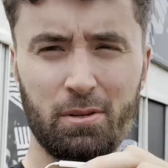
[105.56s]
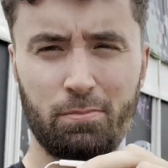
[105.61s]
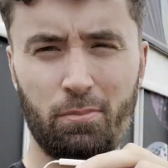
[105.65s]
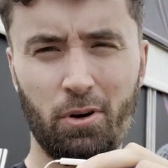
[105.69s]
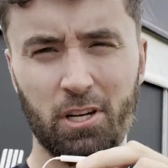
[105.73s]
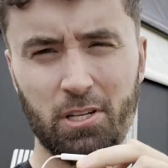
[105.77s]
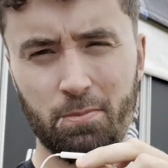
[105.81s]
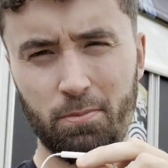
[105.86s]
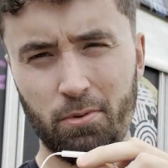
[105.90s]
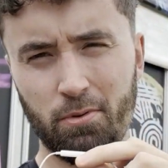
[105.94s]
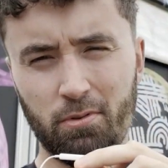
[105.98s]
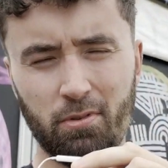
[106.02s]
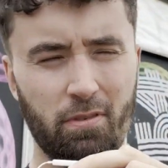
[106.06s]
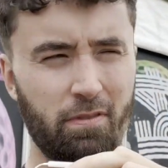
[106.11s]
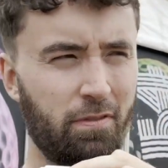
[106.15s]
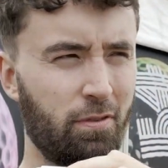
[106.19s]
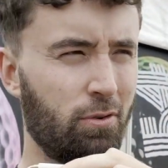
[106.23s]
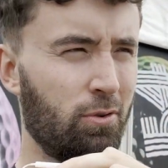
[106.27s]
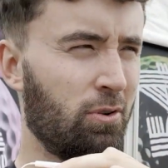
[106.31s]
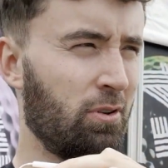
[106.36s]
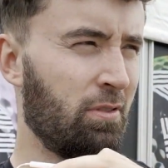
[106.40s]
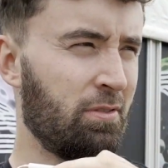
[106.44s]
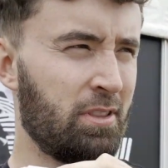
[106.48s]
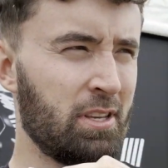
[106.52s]
as possible
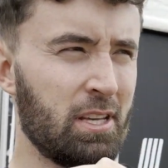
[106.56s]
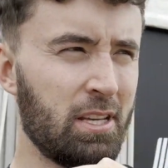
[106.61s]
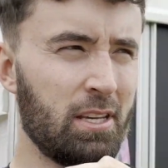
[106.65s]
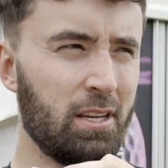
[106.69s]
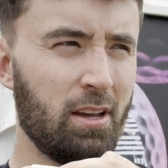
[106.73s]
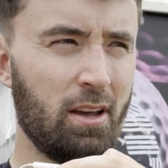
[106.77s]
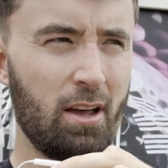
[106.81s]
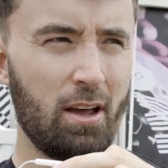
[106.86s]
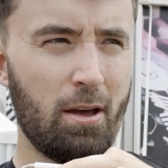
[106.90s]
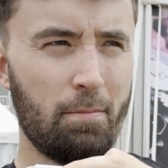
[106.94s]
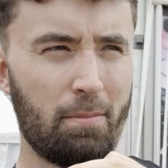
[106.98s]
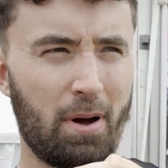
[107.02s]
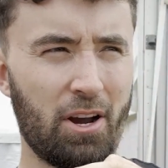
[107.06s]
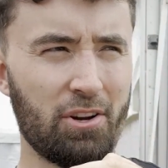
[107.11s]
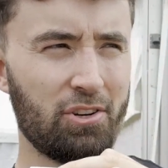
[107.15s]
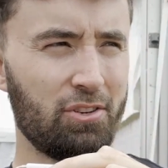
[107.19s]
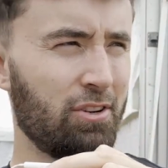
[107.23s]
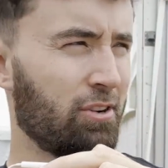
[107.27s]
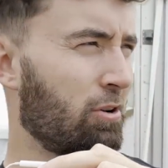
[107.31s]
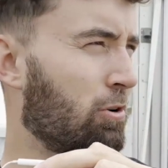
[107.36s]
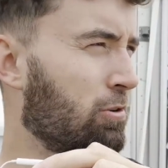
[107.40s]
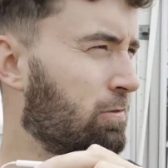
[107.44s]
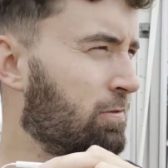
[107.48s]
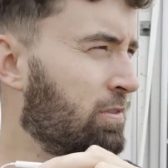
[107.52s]
for the
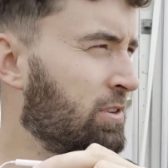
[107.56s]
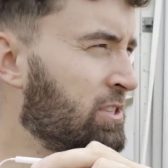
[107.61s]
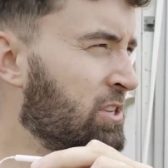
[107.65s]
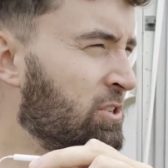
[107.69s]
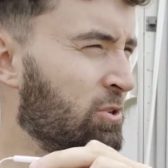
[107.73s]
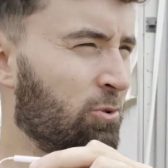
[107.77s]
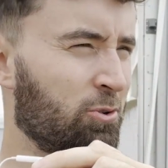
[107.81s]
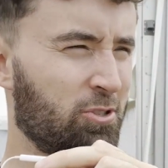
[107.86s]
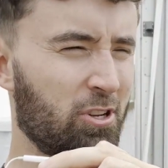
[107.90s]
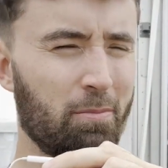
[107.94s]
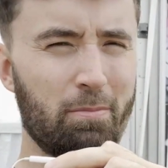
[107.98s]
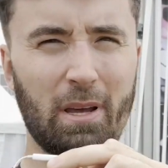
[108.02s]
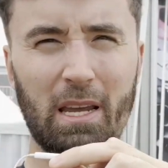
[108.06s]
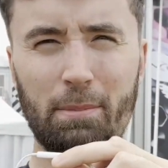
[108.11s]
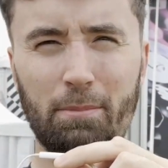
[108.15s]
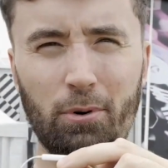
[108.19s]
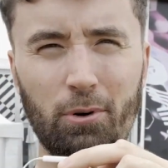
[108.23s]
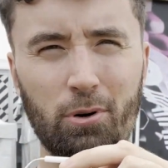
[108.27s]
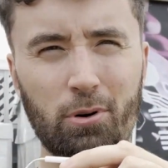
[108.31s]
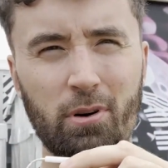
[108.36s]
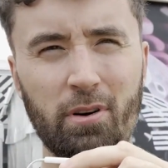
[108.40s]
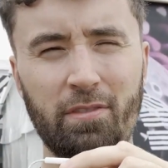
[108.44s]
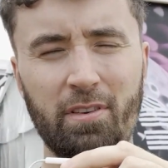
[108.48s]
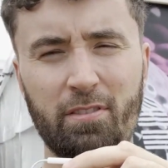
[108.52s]
passionate golfers and also people
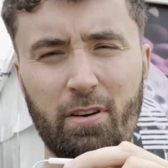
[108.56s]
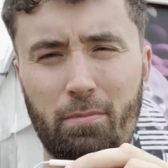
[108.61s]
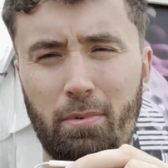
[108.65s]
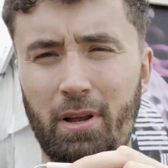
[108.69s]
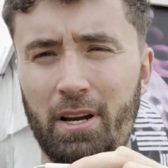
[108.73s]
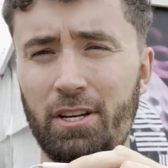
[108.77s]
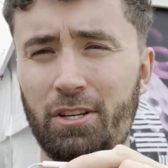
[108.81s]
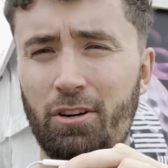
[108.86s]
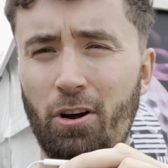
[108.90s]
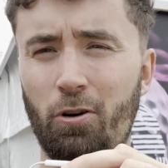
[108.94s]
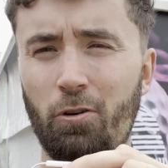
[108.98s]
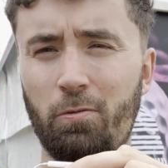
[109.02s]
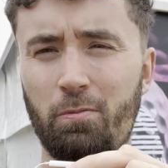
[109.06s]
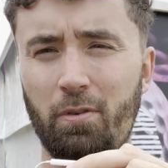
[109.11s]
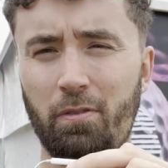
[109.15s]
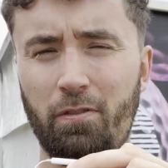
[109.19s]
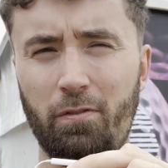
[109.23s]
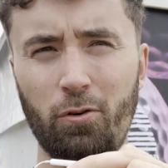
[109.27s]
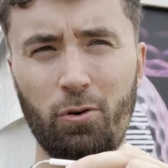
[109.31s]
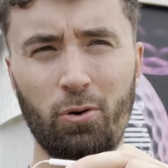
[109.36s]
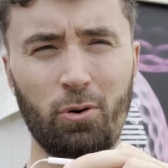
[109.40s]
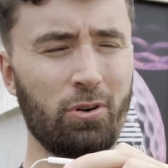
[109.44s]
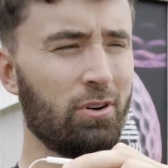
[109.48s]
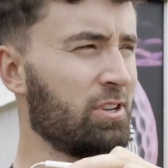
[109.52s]
who have never played golf
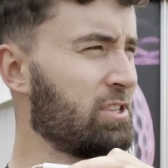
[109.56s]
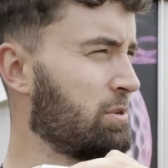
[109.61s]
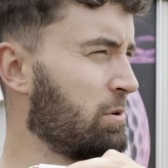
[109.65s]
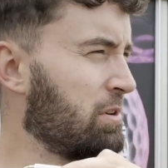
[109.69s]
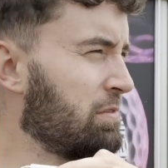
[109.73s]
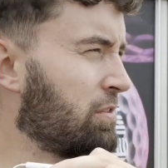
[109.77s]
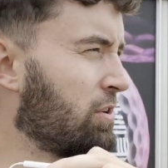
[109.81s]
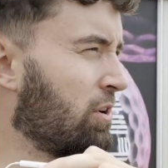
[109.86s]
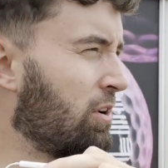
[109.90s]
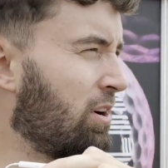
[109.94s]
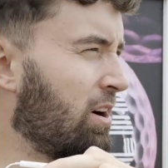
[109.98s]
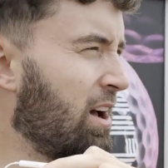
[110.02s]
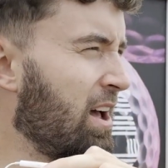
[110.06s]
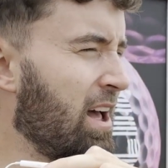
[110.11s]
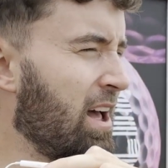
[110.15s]
before. So we've got